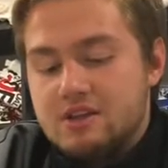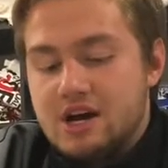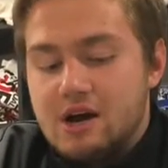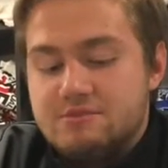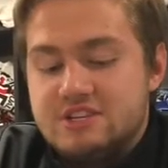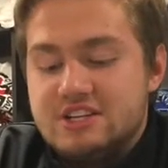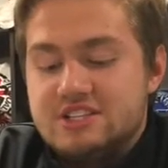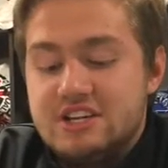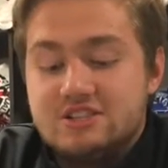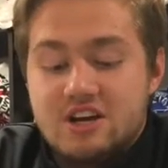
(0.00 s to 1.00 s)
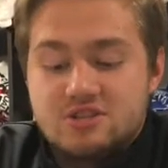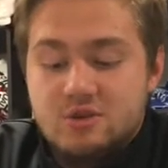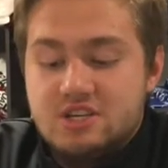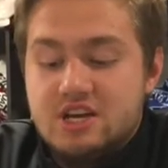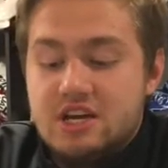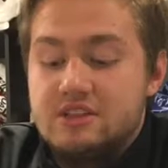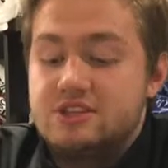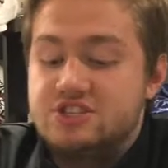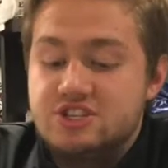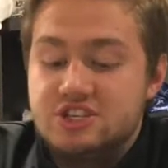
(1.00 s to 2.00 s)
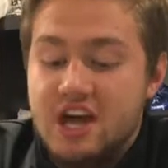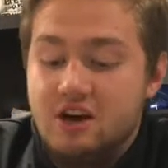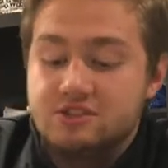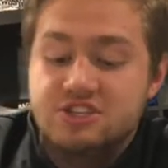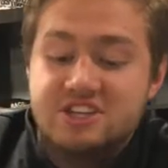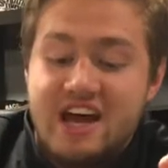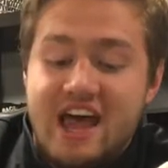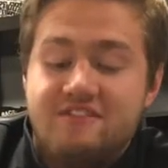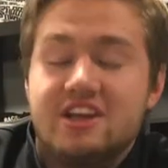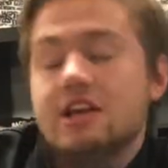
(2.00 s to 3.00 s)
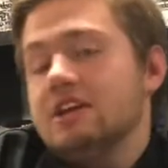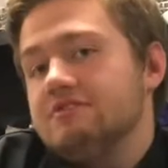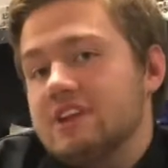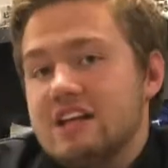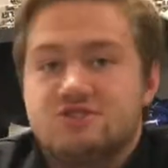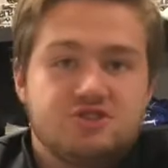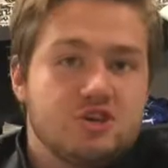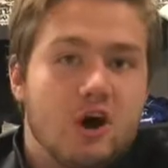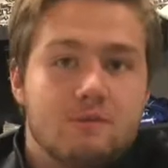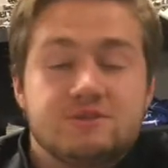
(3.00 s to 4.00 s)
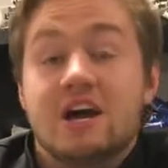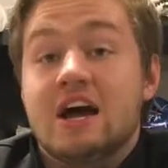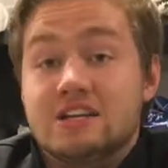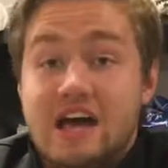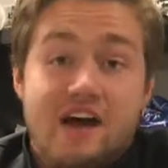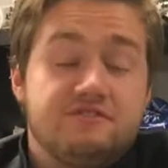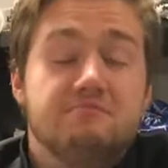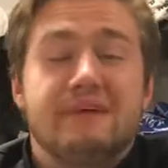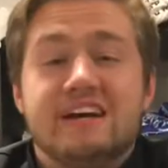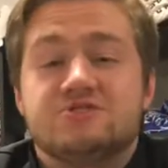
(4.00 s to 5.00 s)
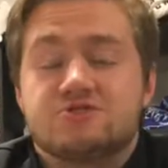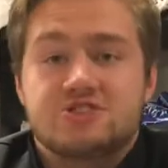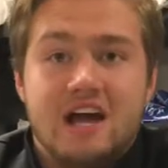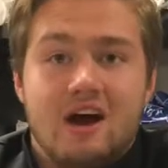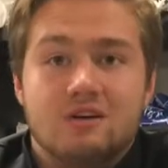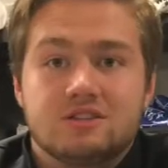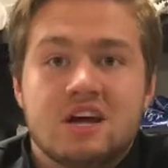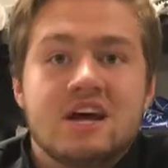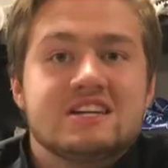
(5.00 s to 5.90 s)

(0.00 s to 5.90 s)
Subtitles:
C to C is also a key. The C scale does not have any flats or sharps to have the major sound.